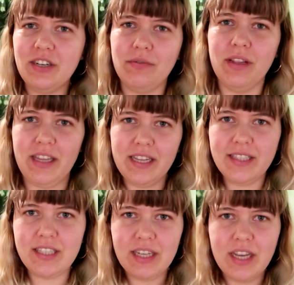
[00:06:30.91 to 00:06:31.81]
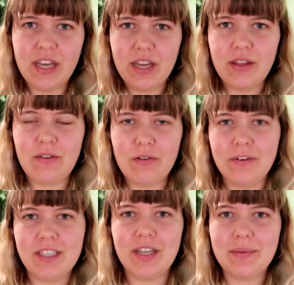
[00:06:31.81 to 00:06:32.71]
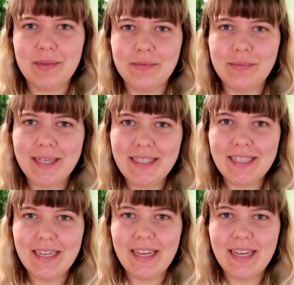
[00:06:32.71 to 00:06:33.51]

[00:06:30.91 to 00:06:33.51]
to release through physical movement,